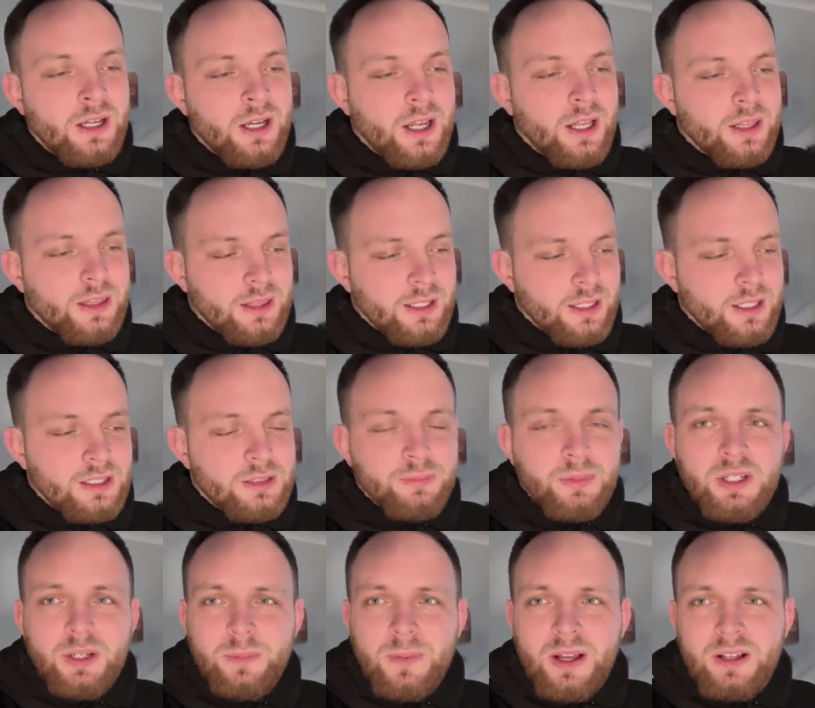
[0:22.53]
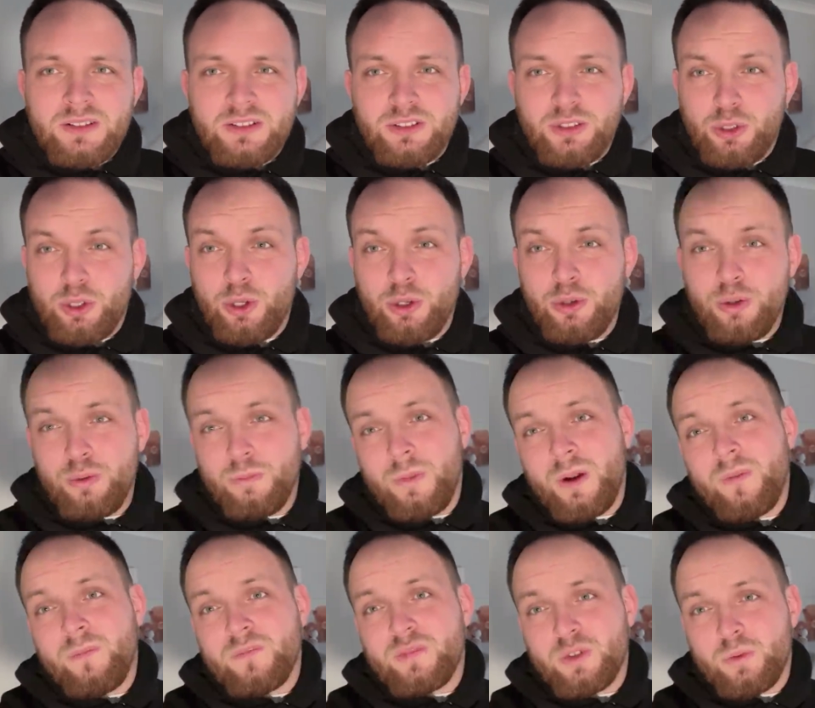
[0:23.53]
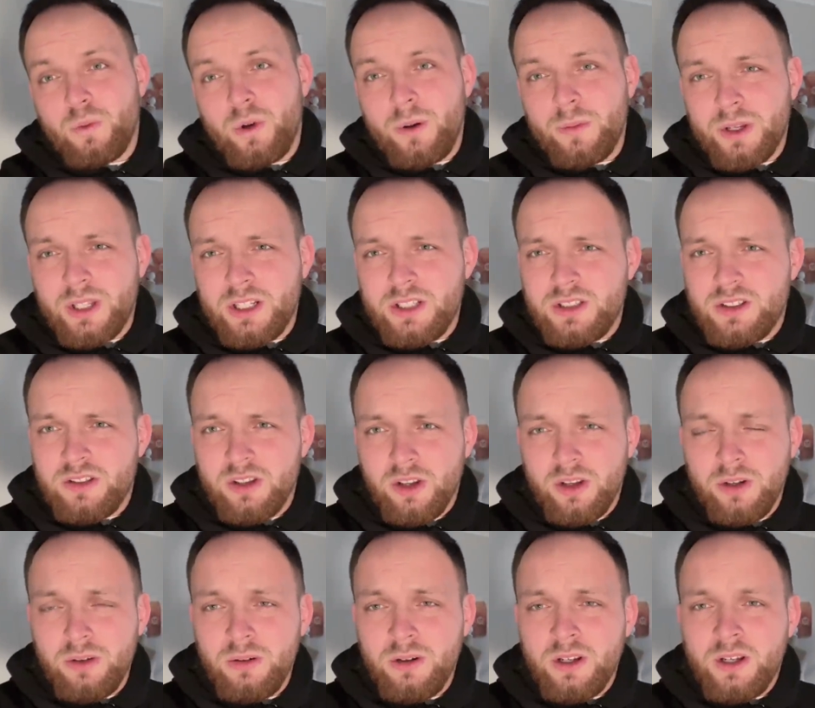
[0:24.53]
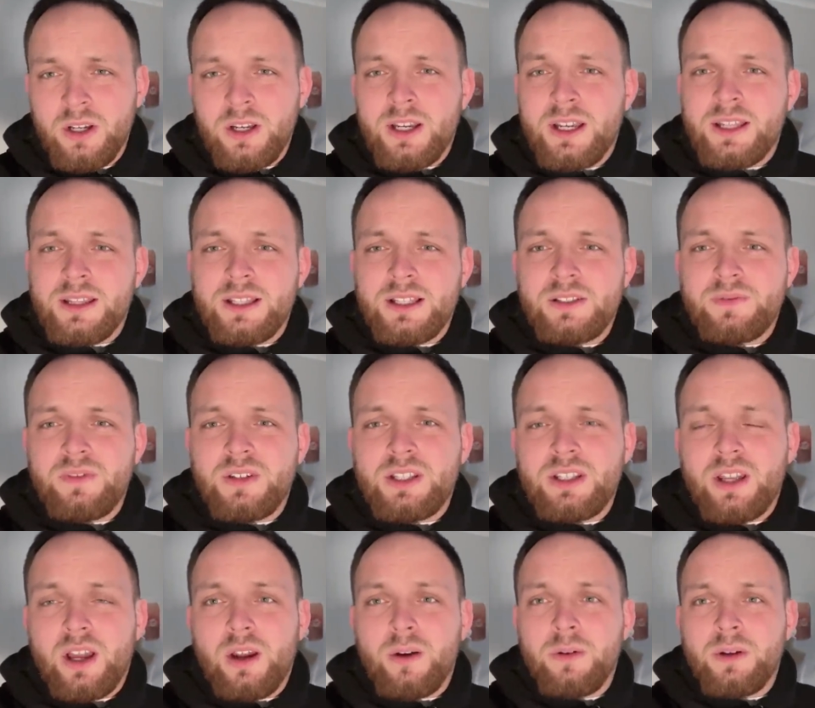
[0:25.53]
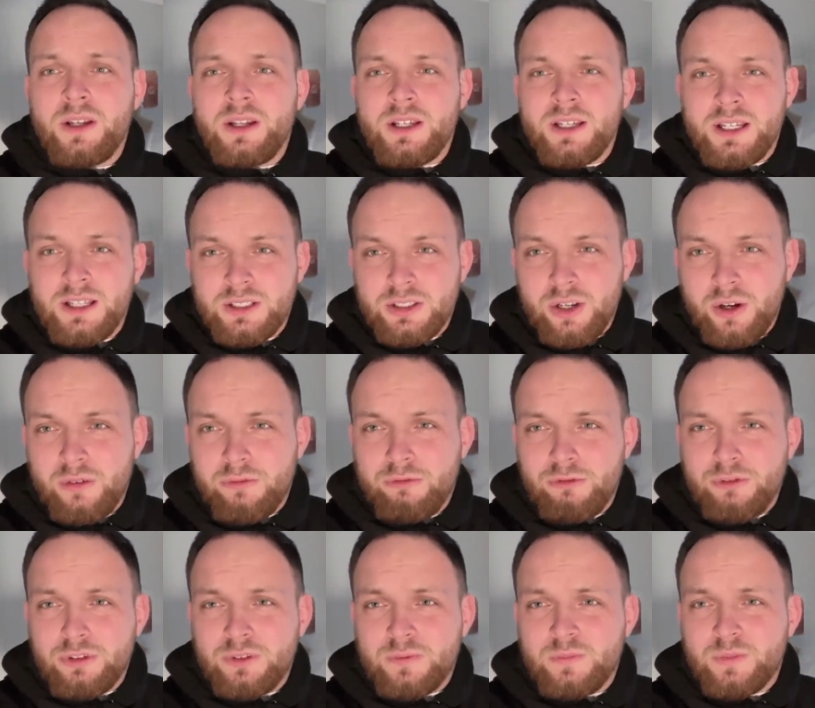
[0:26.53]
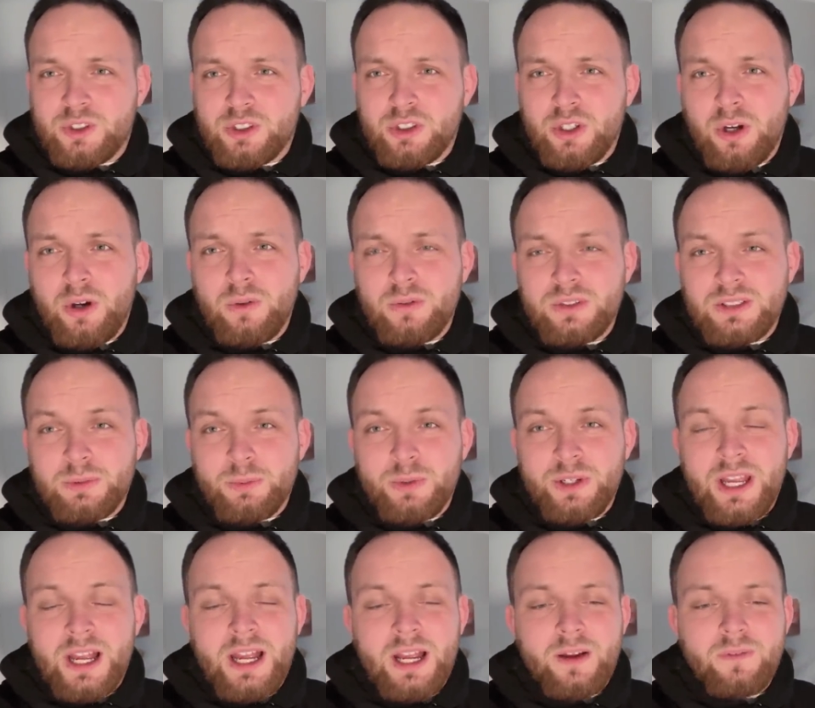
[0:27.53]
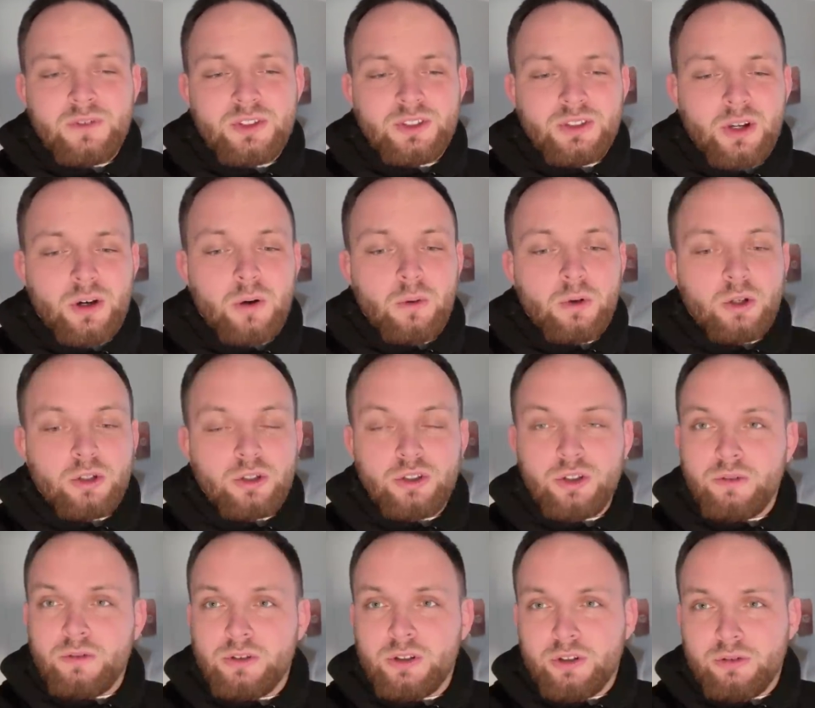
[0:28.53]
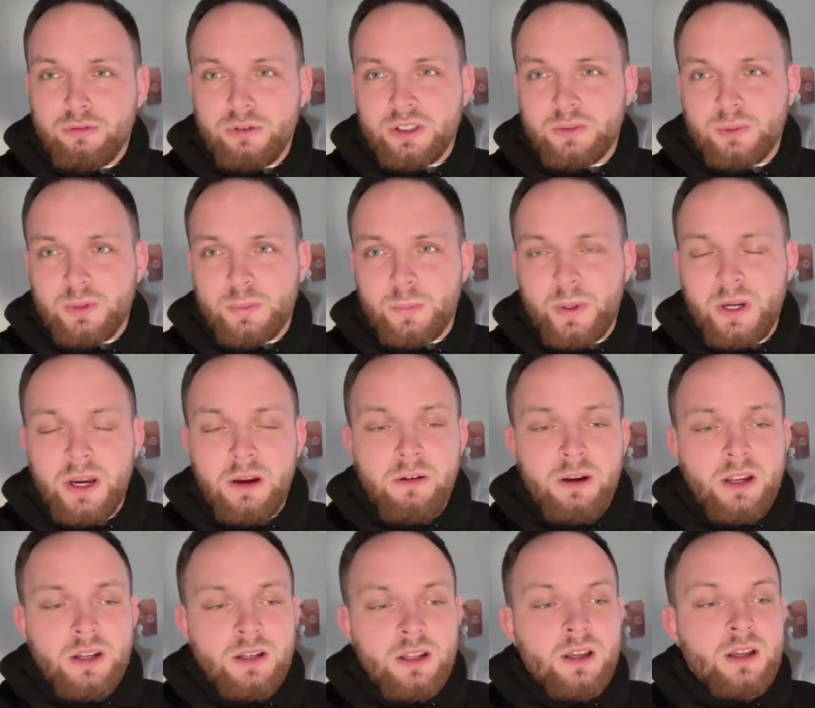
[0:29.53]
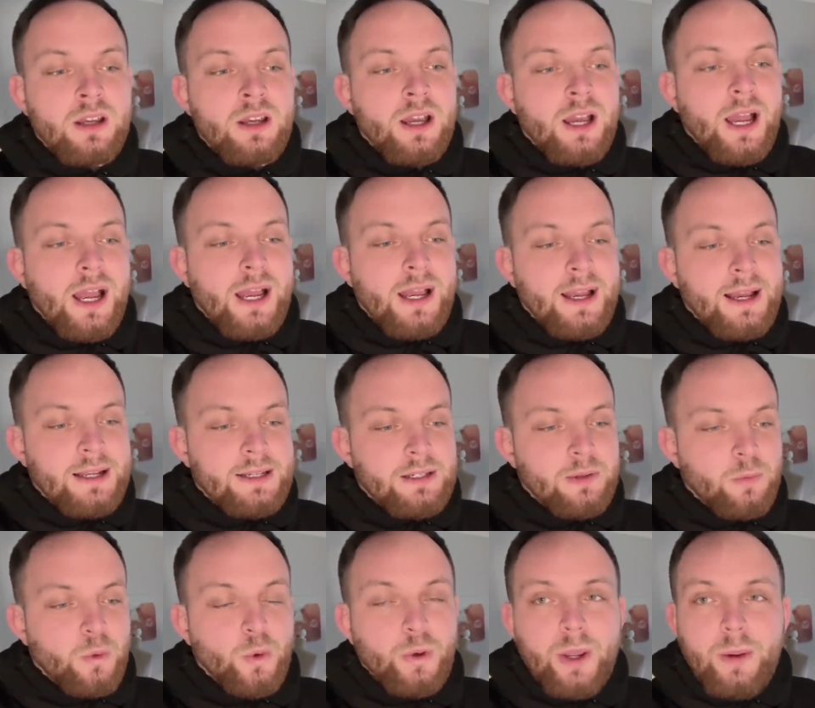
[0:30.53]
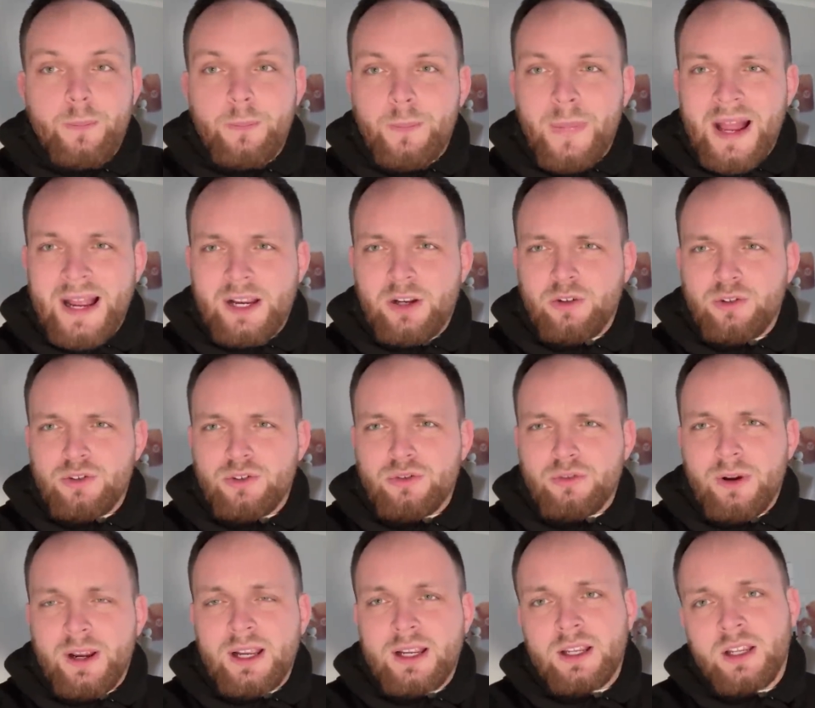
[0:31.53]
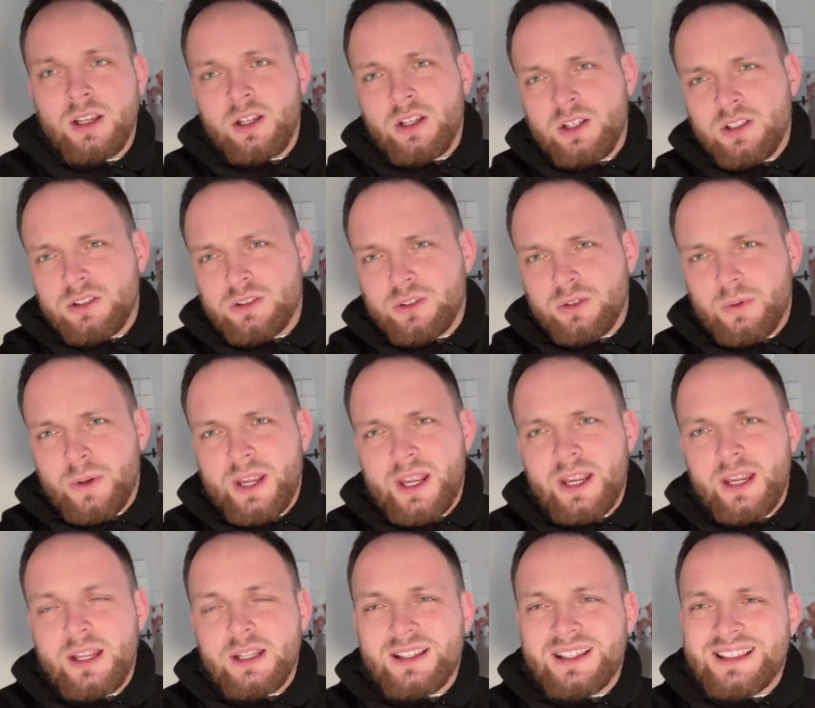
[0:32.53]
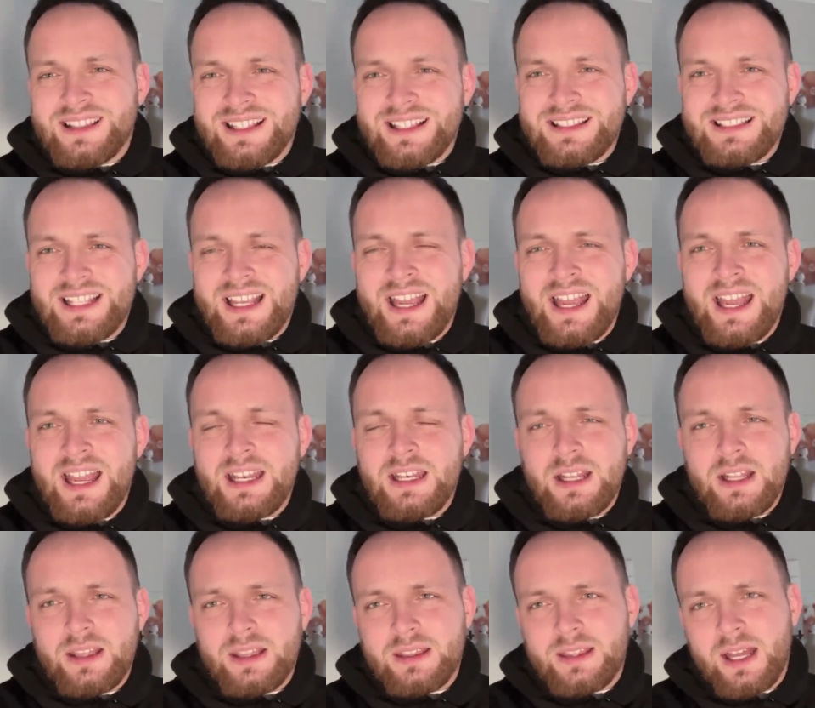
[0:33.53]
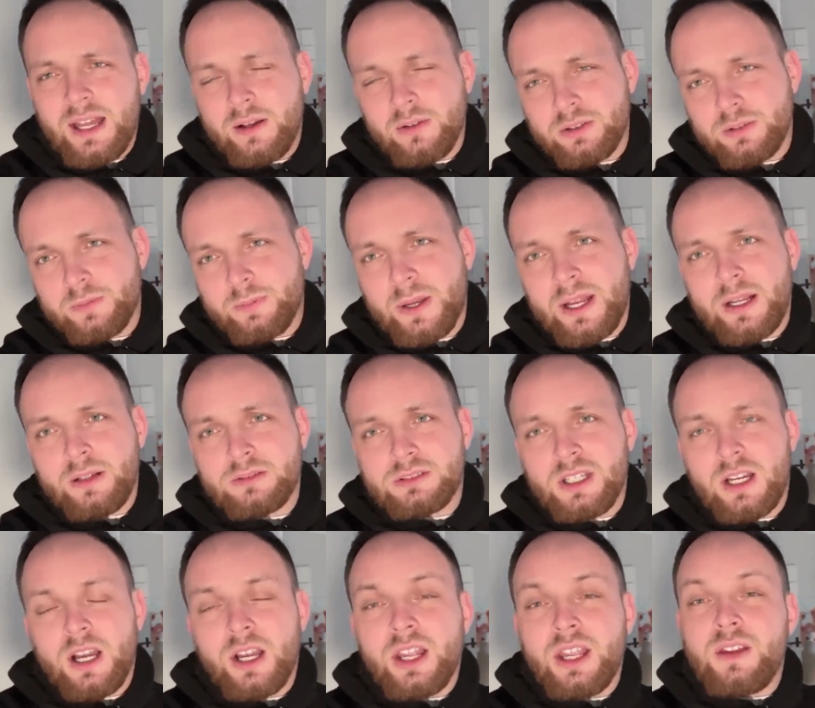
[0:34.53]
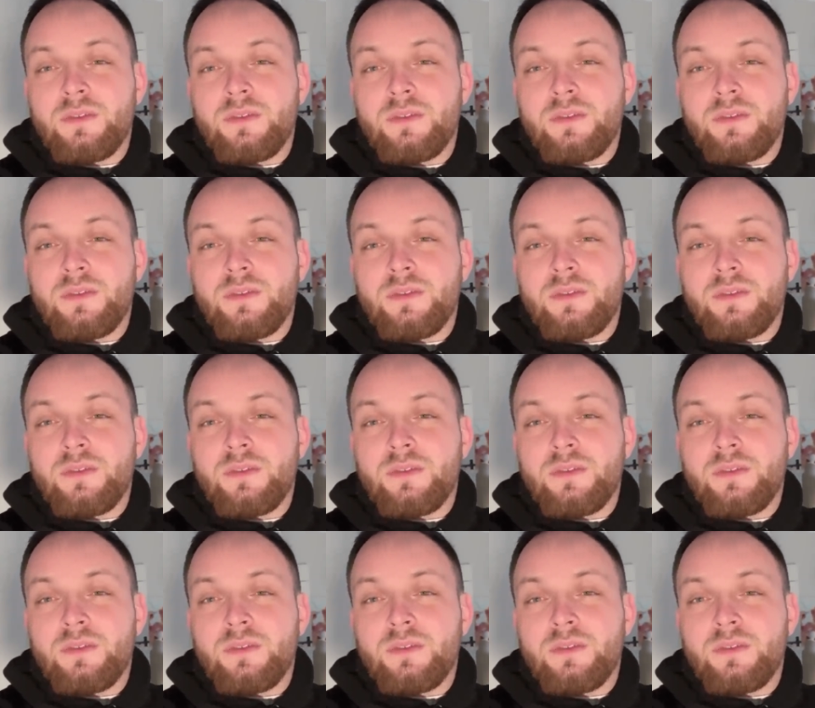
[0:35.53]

I think it's been about two months. So what I'm gonna do in this video is go through some solds that we have sold during the Christmas period and we'll get back on track to hit the £10,000 target.